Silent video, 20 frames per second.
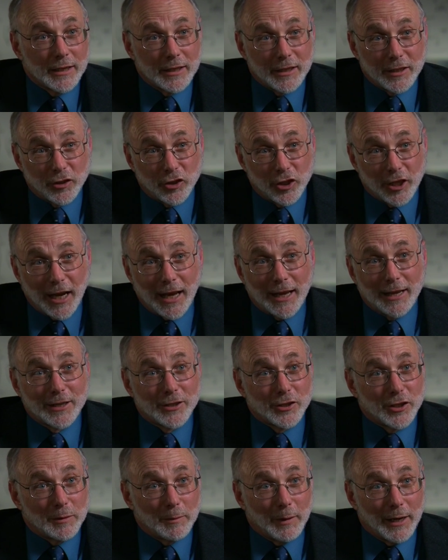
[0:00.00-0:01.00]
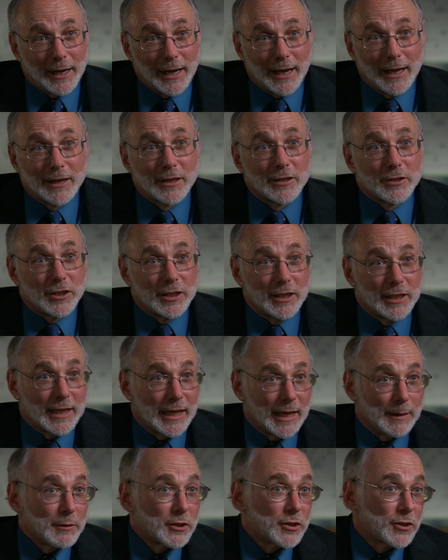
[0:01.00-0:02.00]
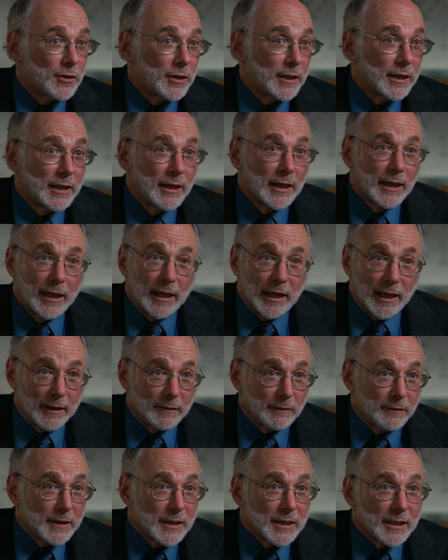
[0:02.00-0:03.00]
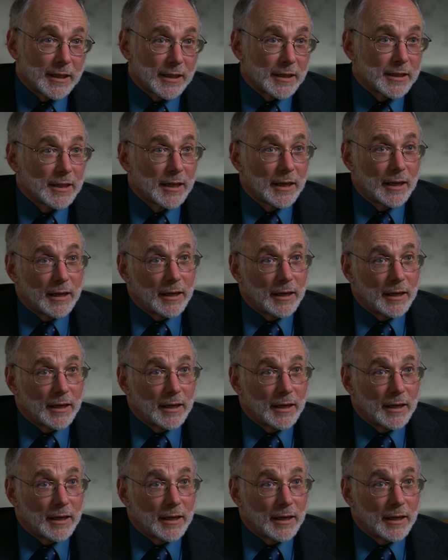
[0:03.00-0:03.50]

in geology, biology, chemistry, and physics.